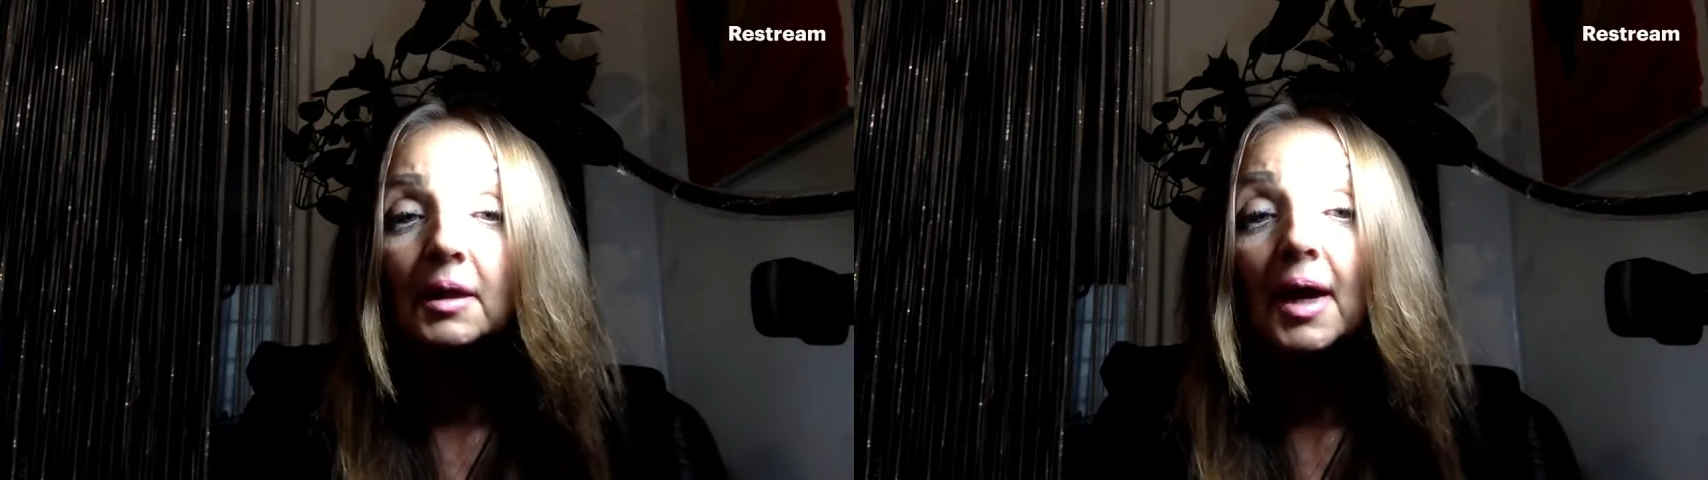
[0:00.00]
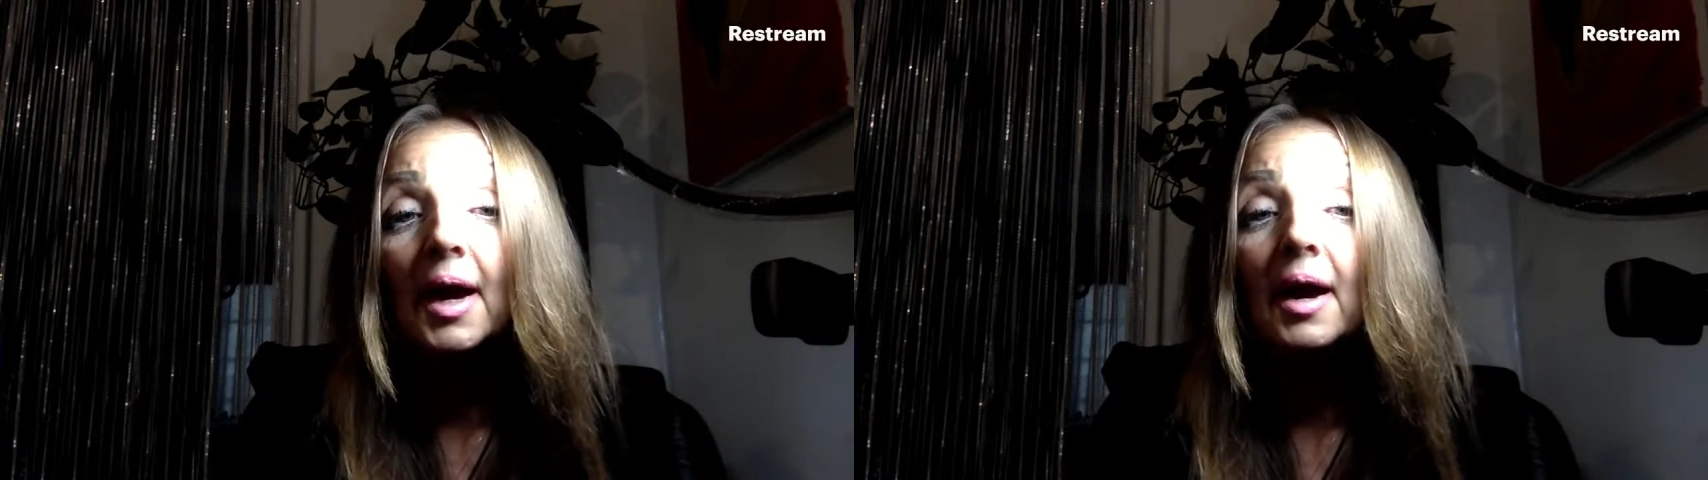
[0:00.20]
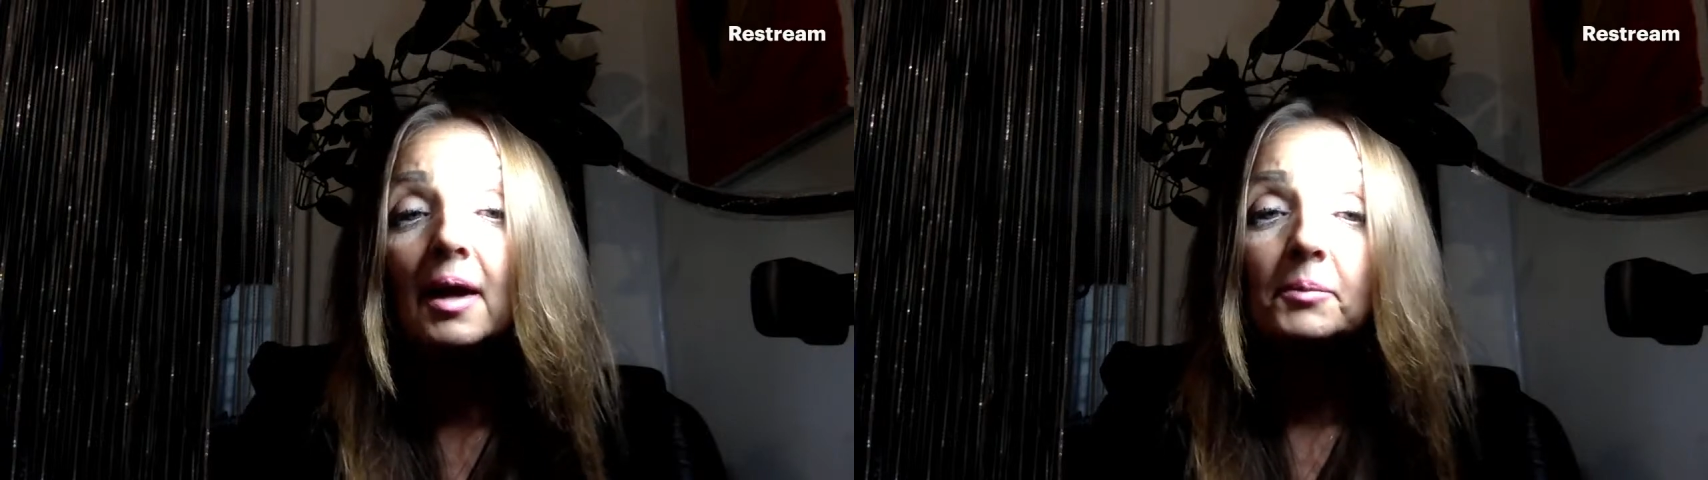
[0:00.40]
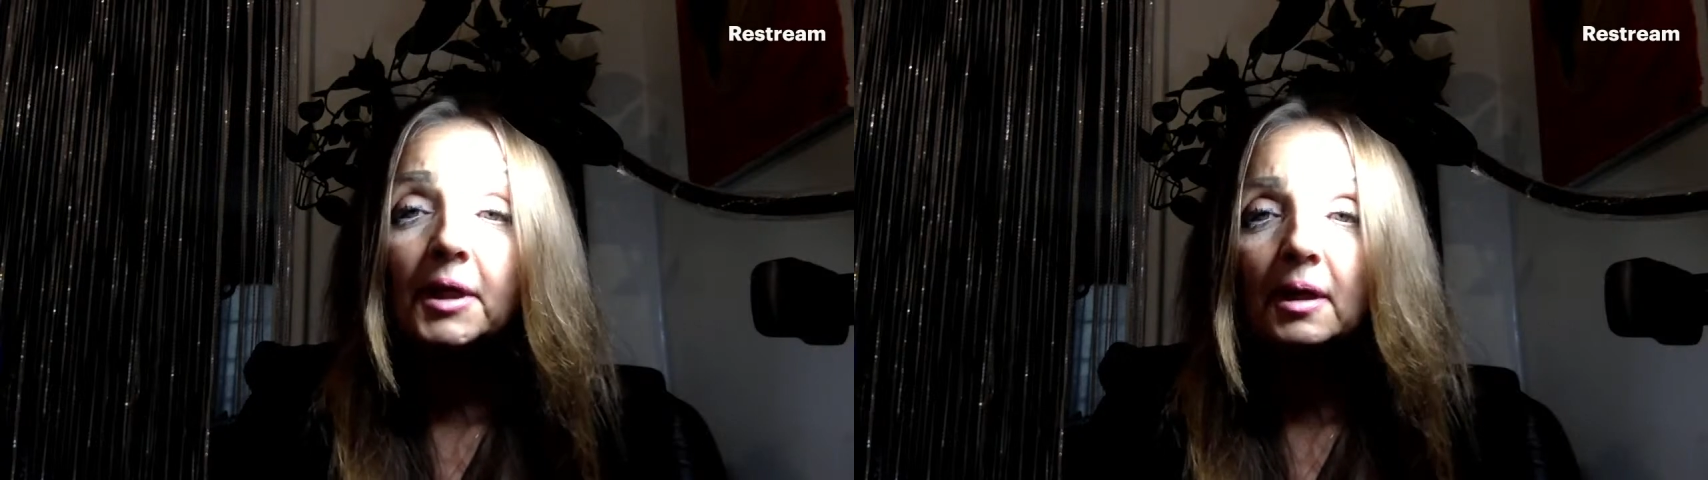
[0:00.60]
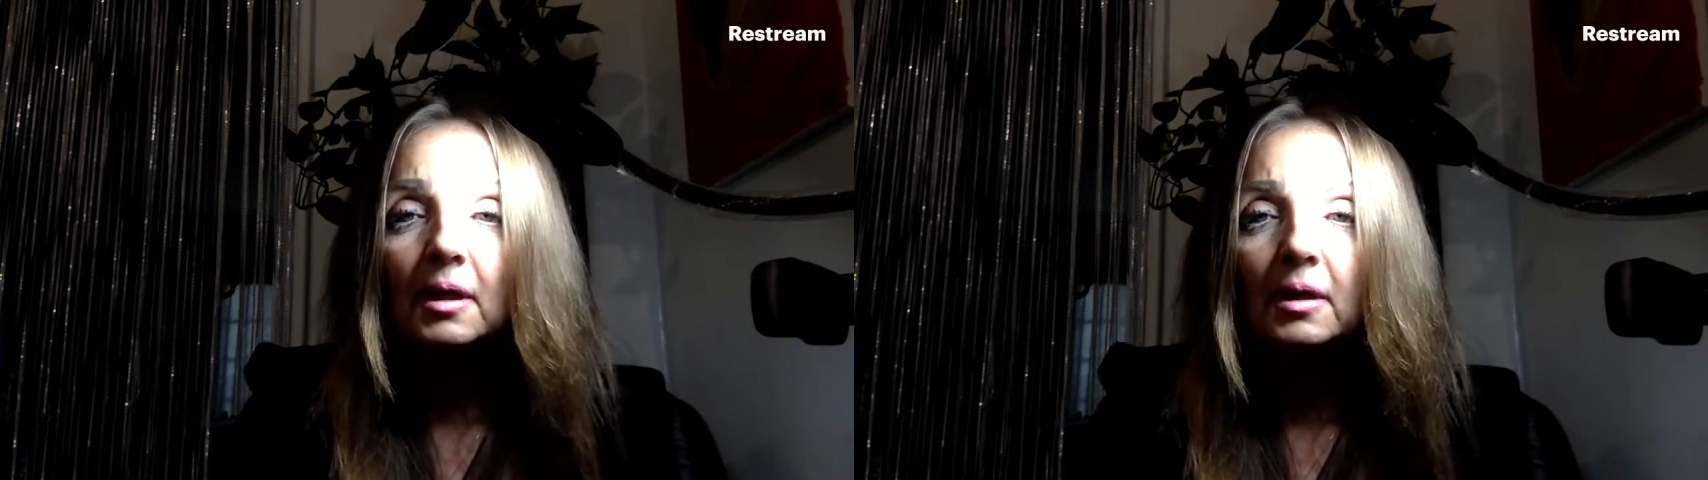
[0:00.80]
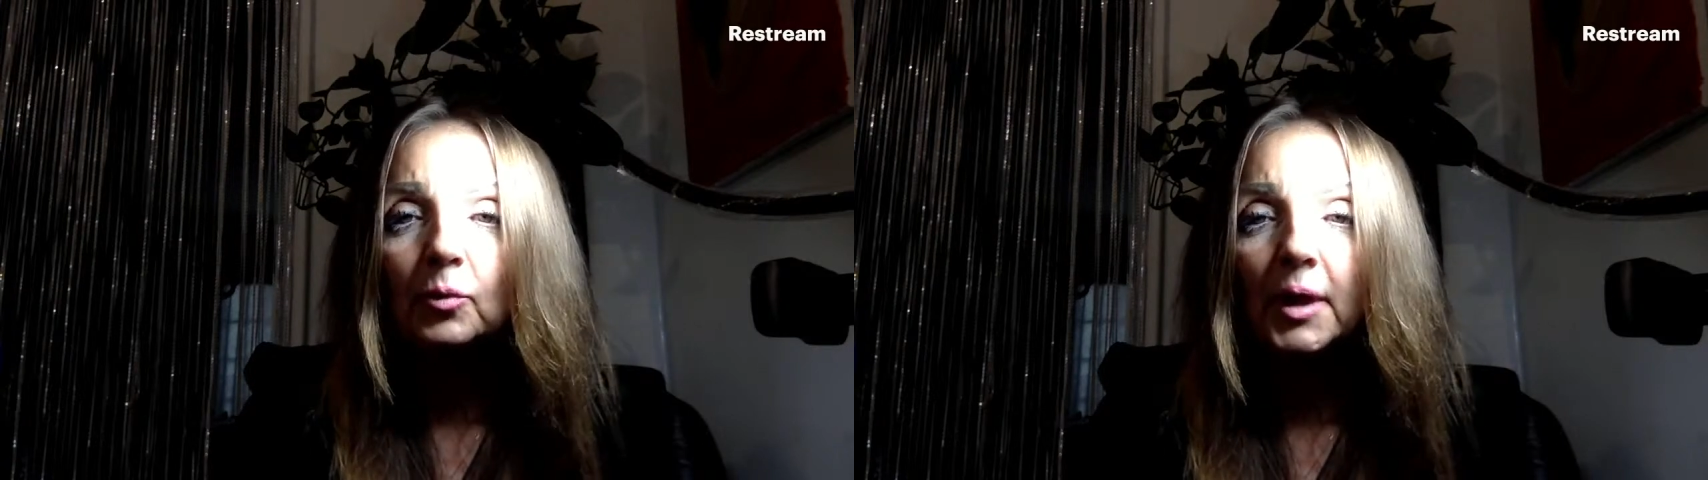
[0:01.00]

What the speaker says: Yeah, I'm here.